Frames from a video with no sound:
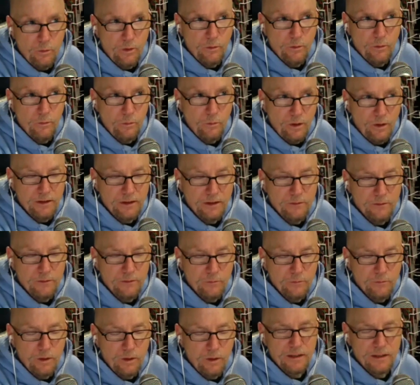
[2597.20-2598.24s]
Why
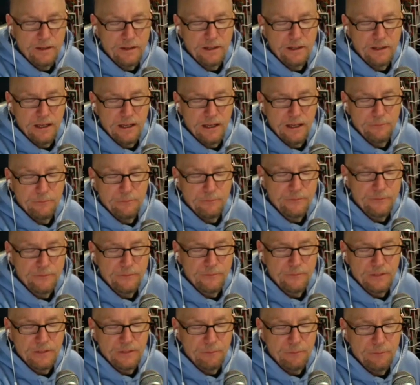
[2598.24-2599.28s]
did Cap
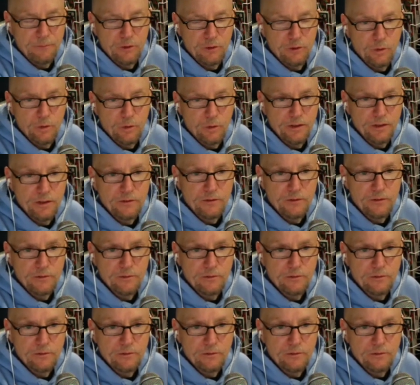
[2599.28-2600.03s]
name it twice?